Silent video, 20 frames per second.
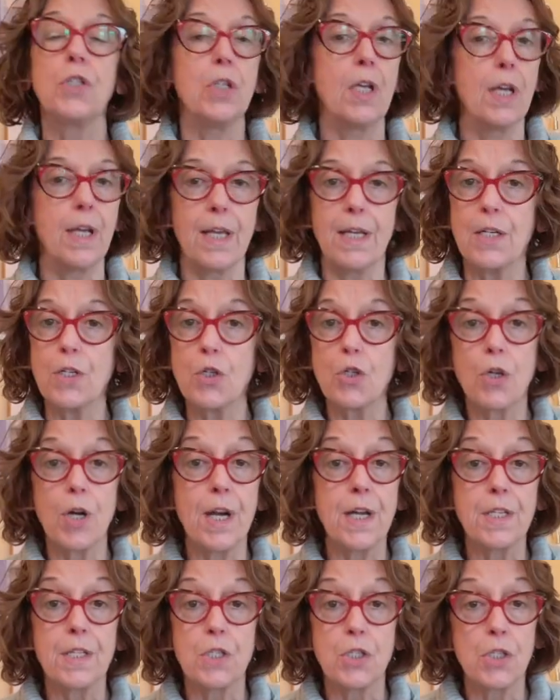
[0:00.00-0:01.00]
your
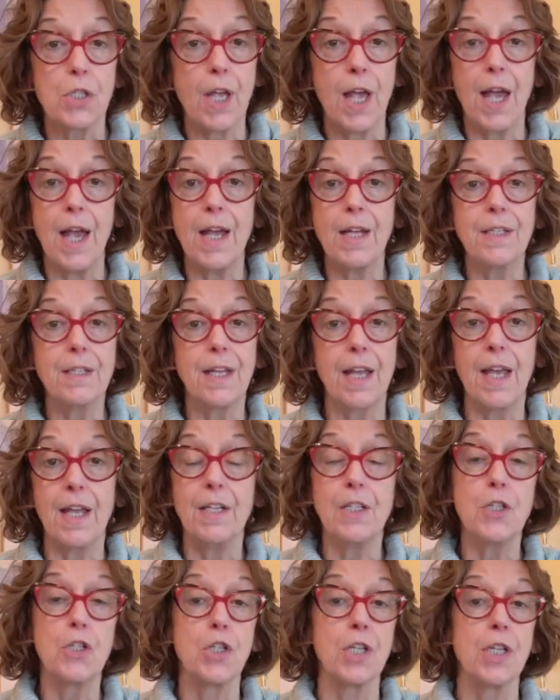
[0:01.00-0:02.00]
interests, and
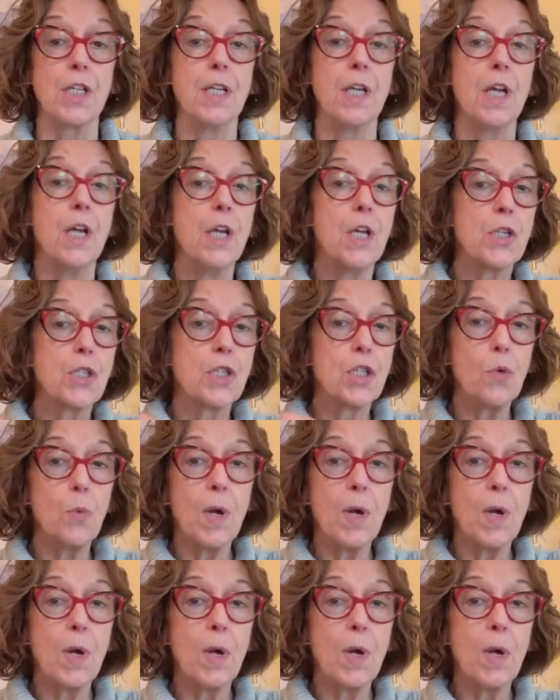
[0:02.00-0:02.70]
energy. So